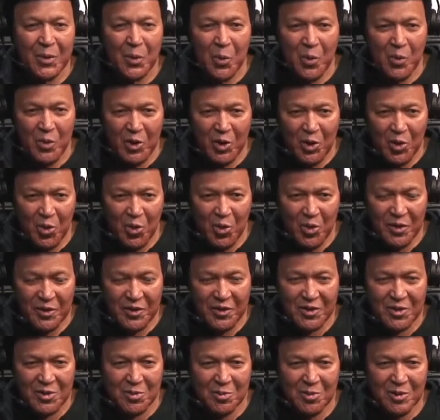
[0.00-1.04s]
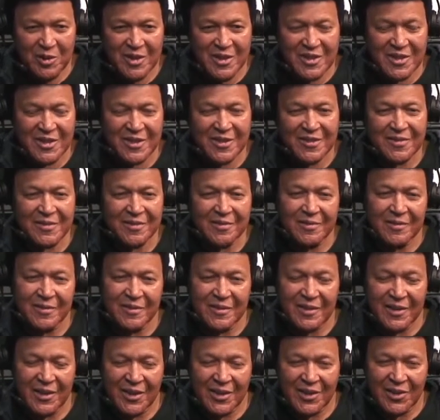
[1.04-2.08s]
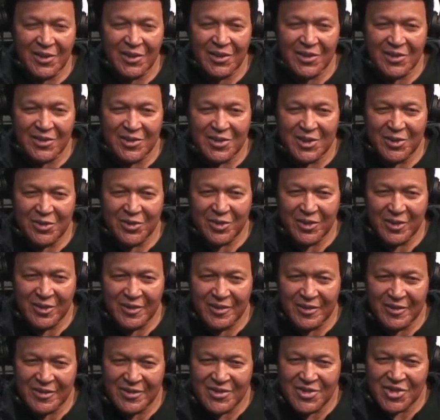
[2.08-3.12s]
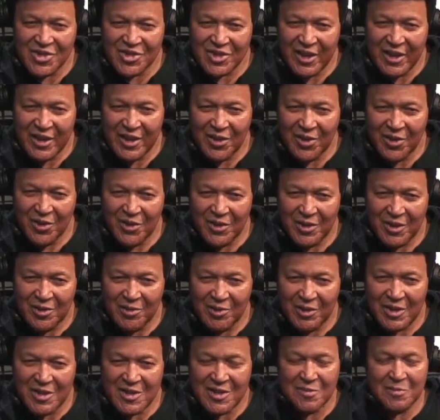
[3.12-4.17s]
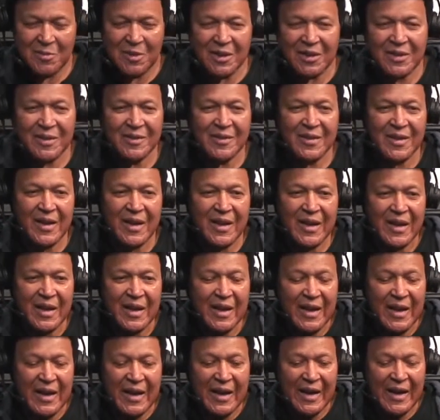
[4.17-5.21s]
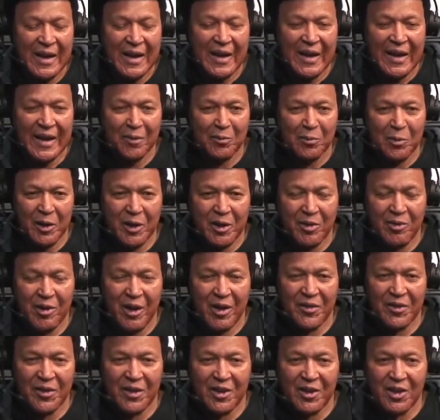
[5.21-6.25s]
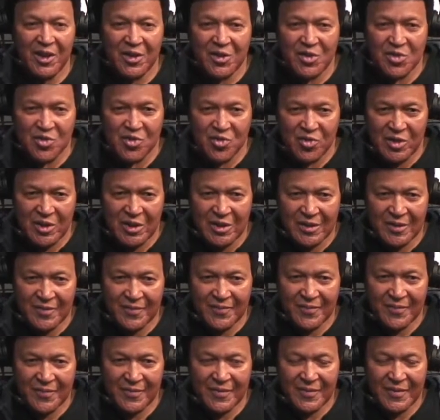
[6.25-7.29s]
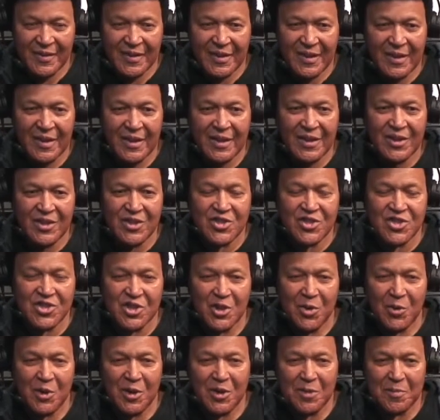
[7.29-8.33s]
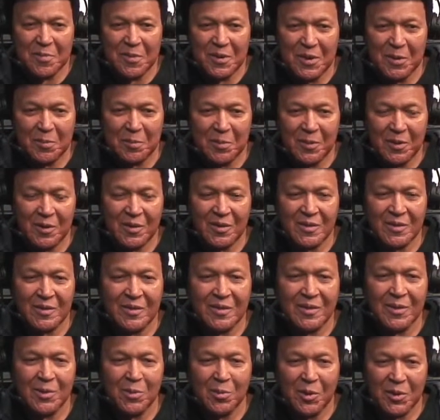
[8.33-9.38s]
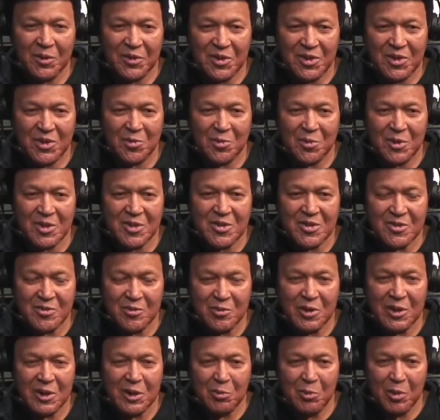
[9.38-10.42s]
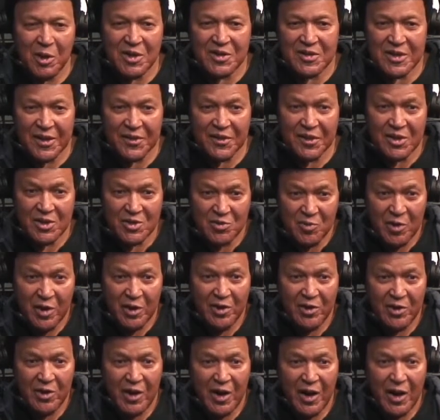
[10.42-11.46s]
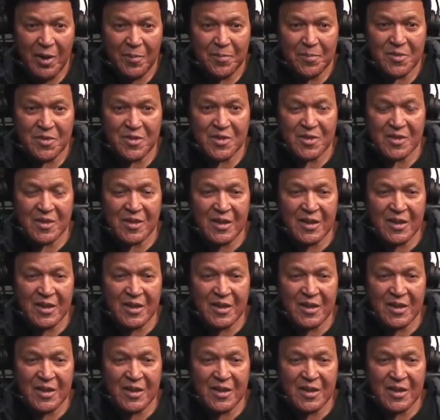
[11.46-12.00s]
we recorded The Twist and did a little different shade on the arrangement and went around the country showing people what The Twist really was at these record hops.